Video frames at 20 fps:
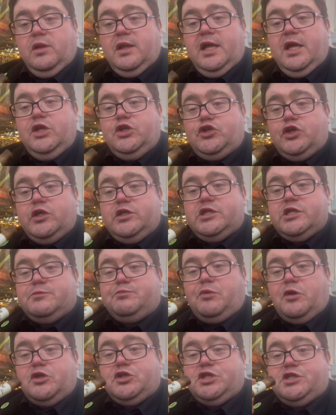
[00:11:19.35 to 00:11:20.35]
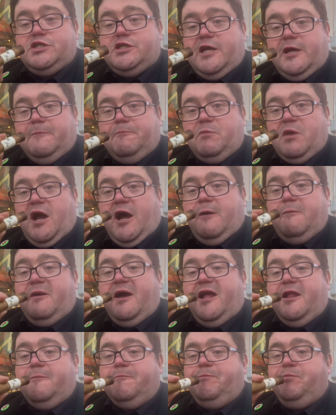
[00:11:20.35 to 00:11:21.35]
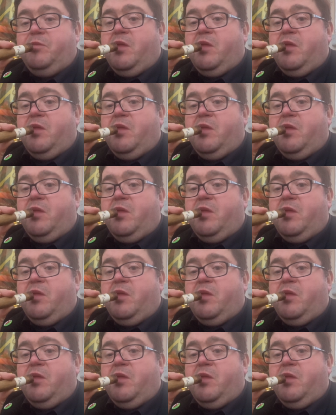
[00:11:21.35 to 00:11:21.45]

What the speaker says: in Jesus' precious name. Amen.